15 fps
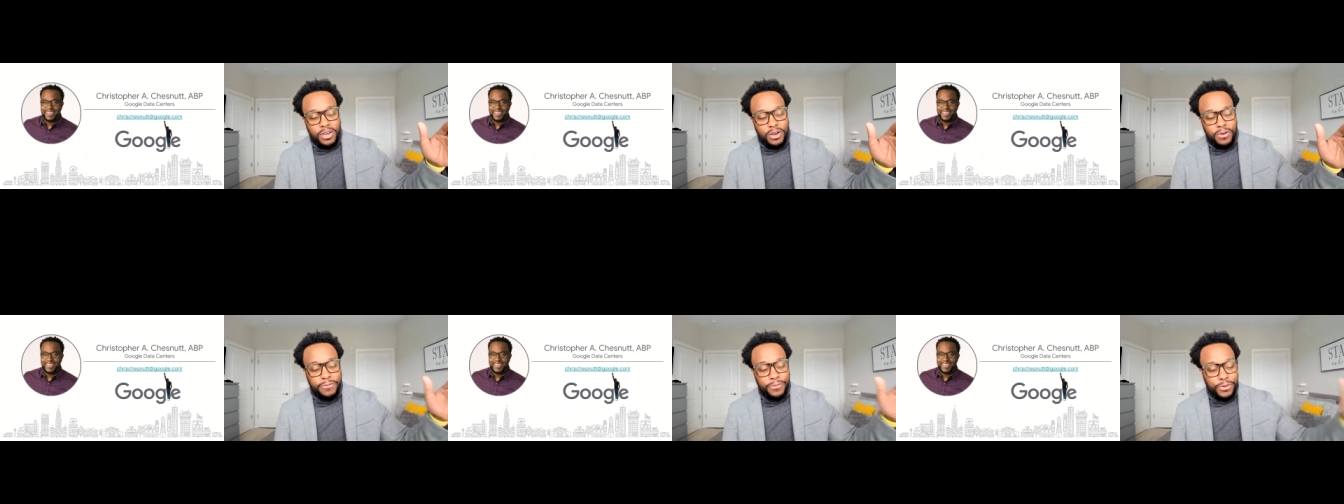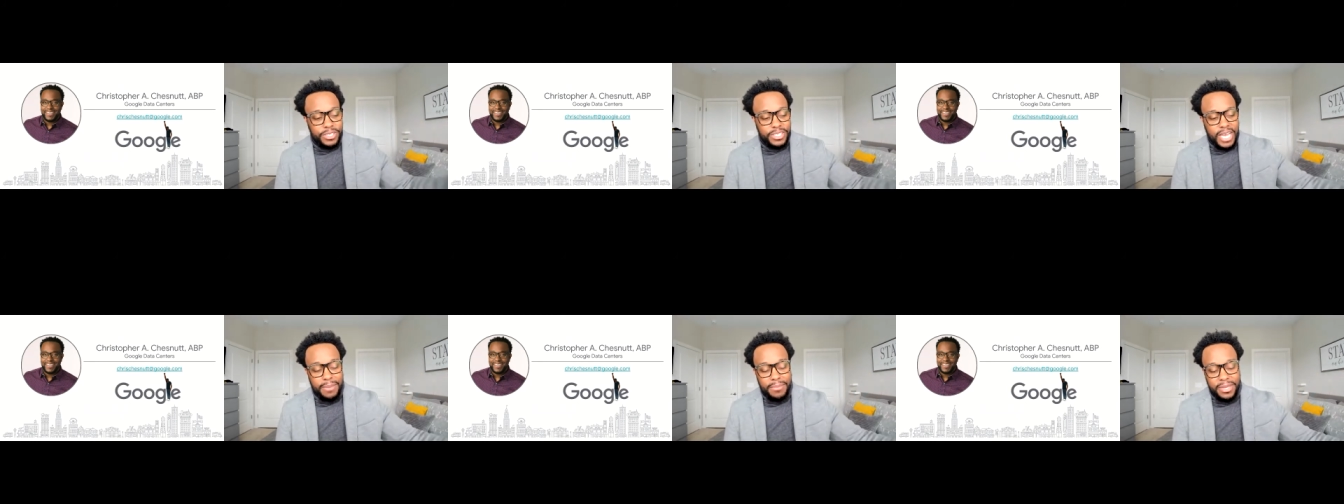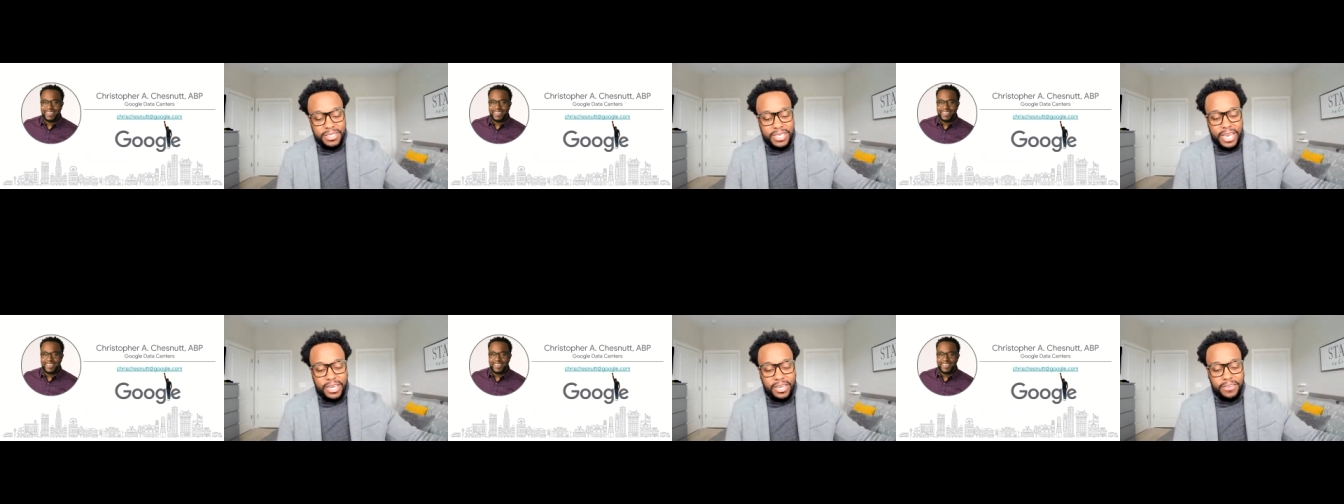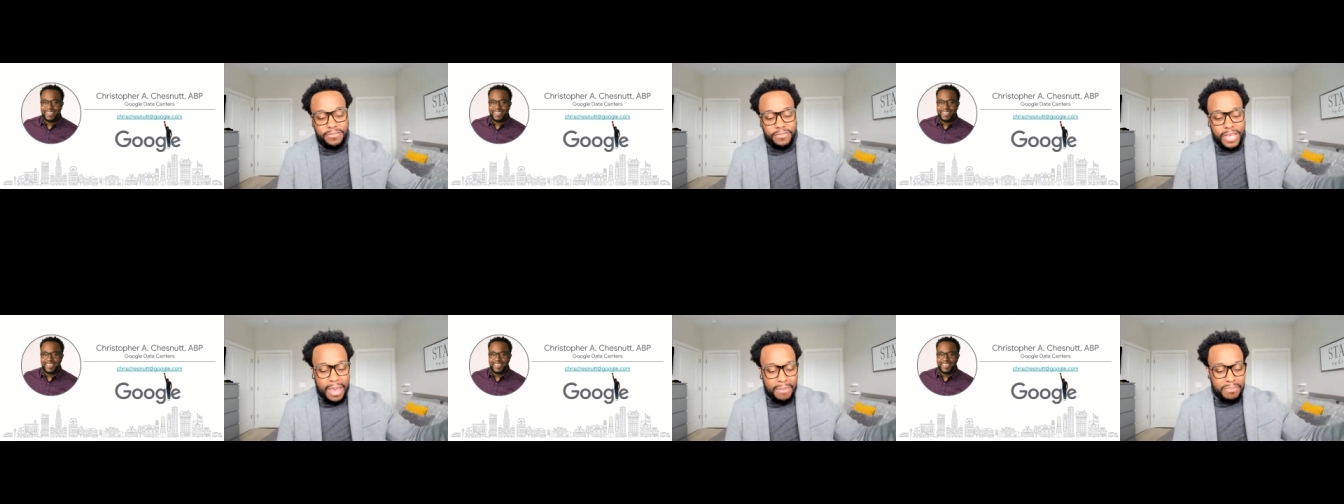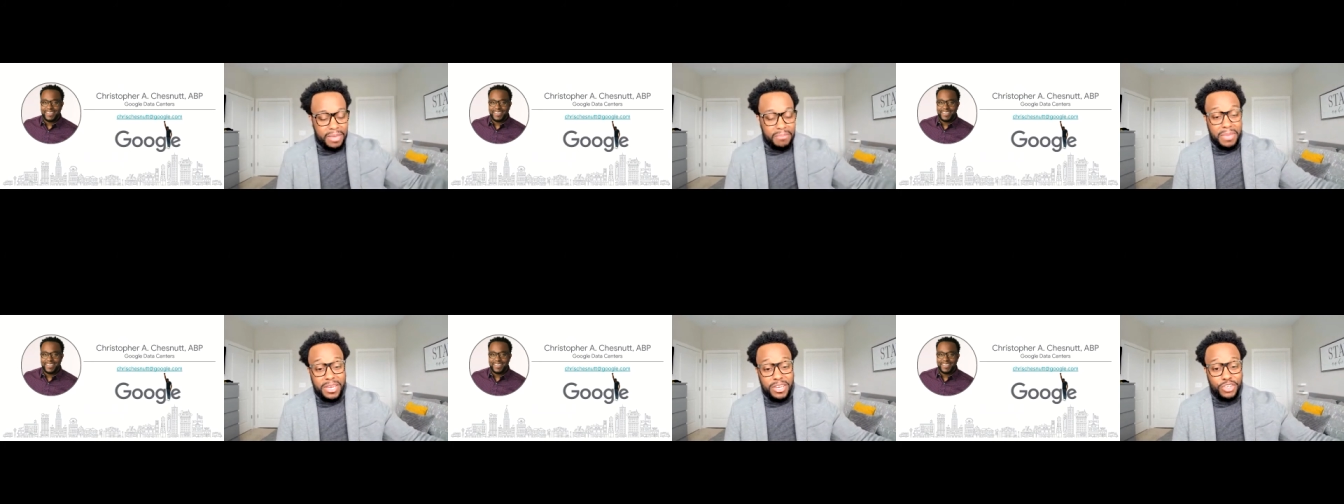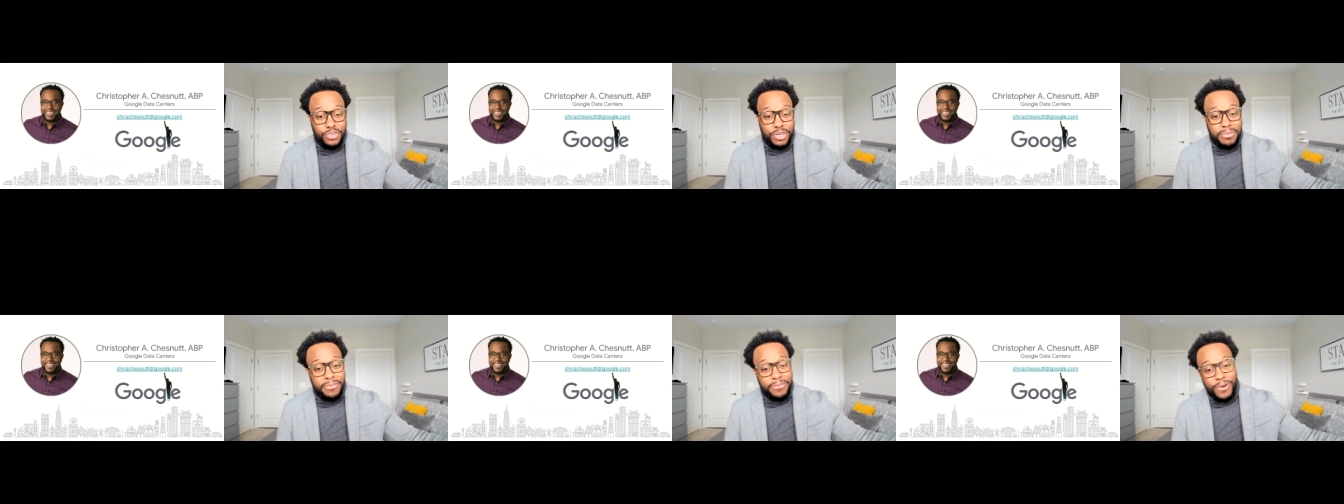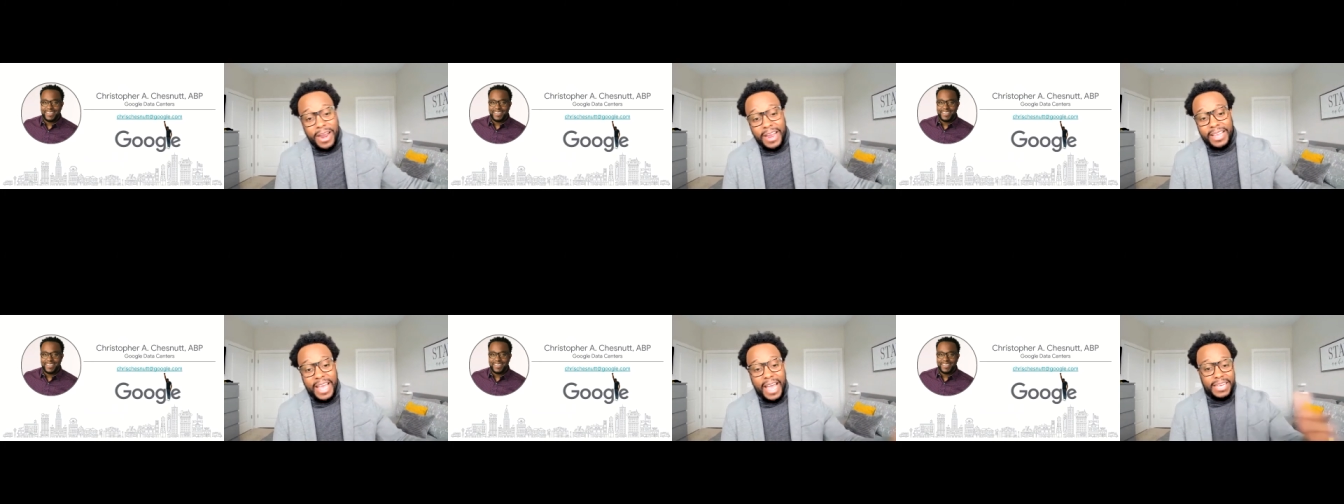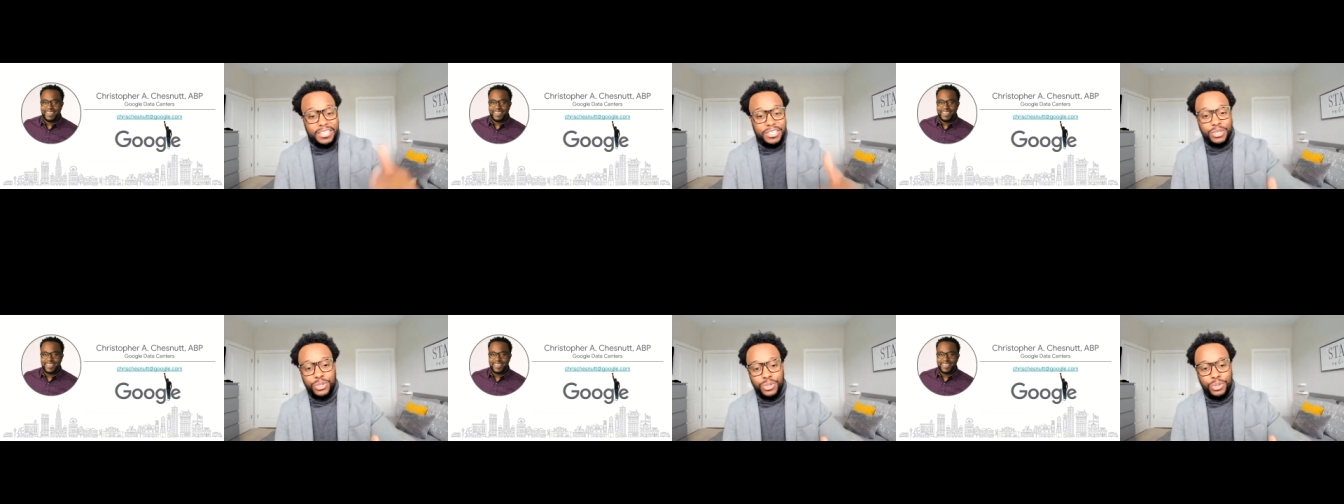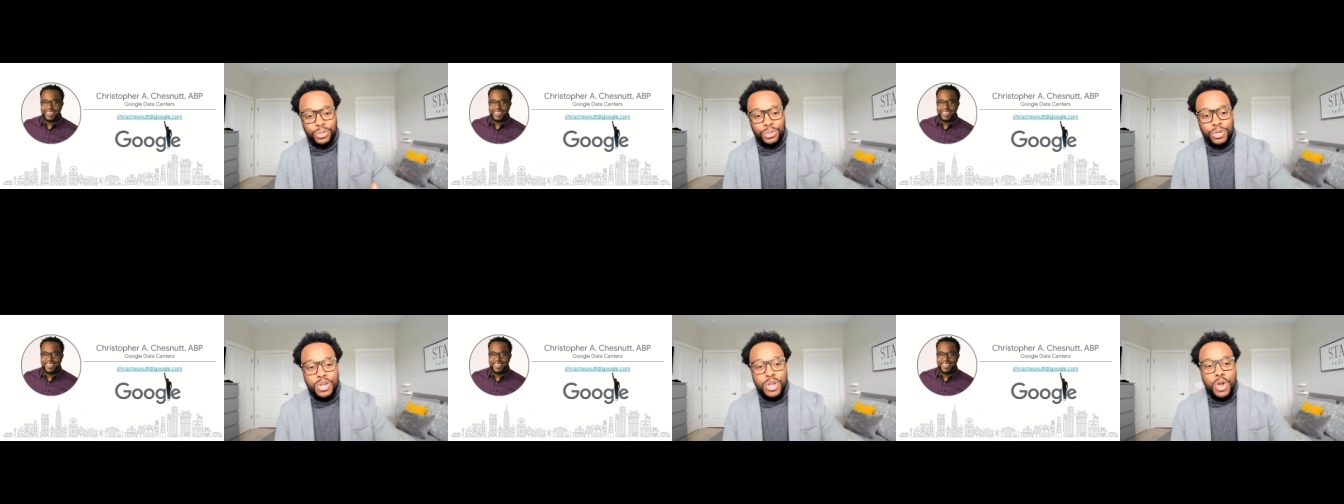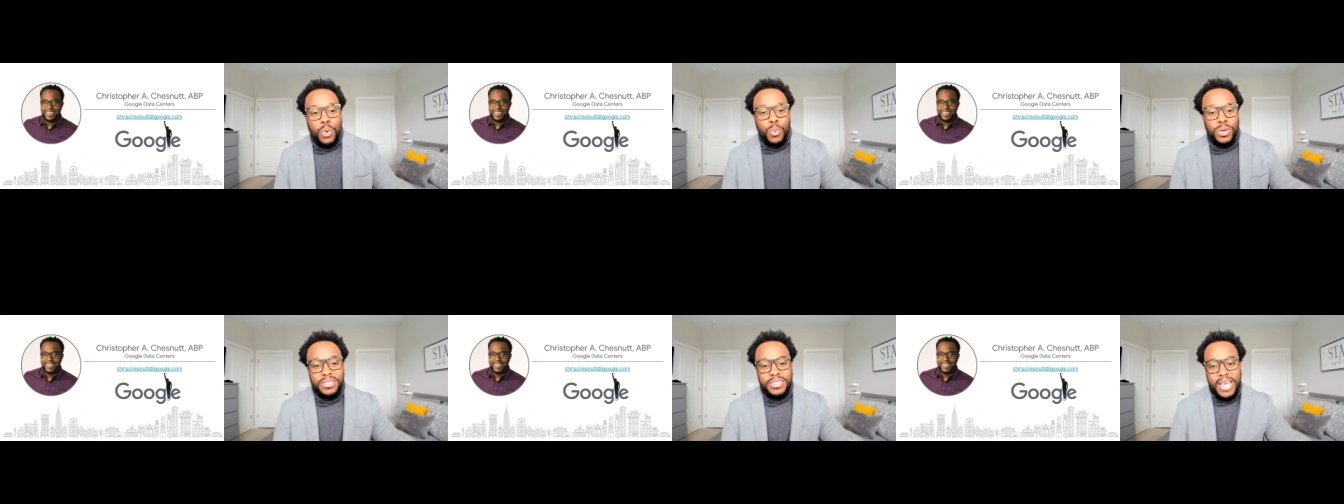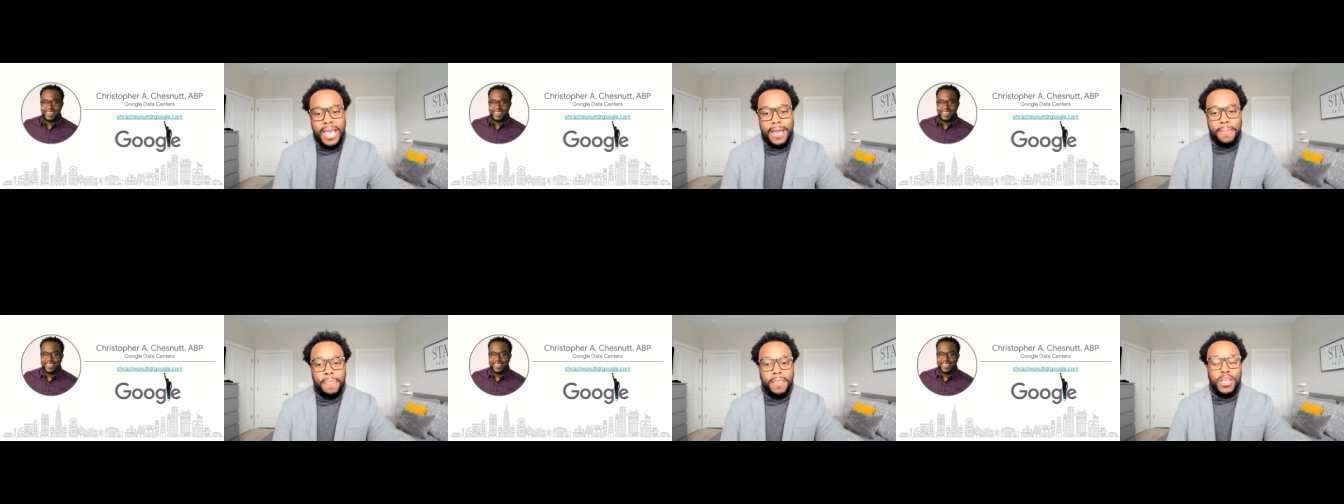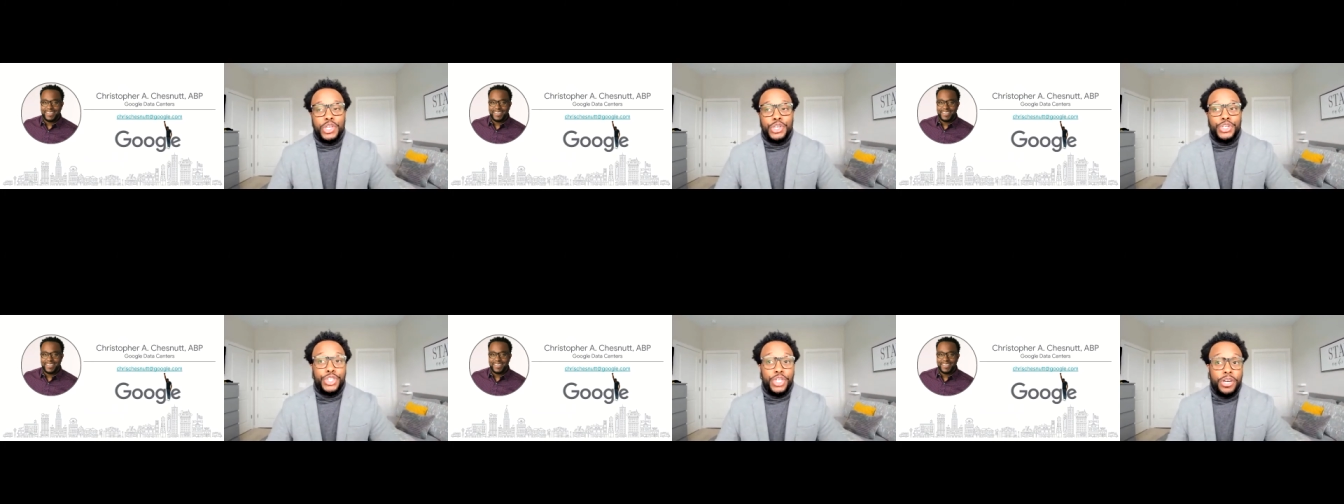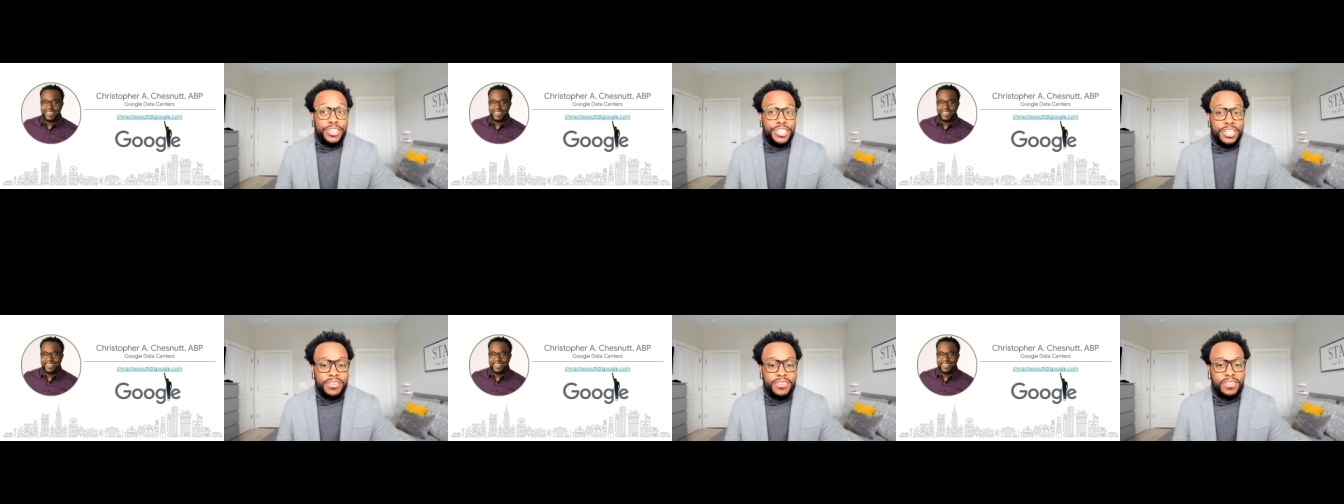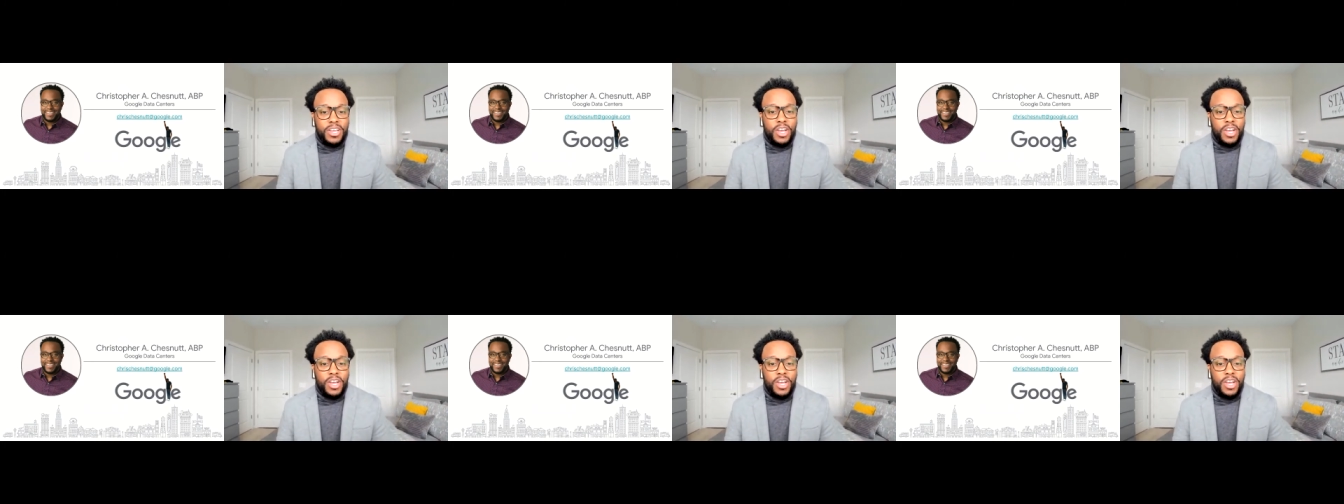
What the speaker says: full-time executive admin ministry before I got to Google, was that churches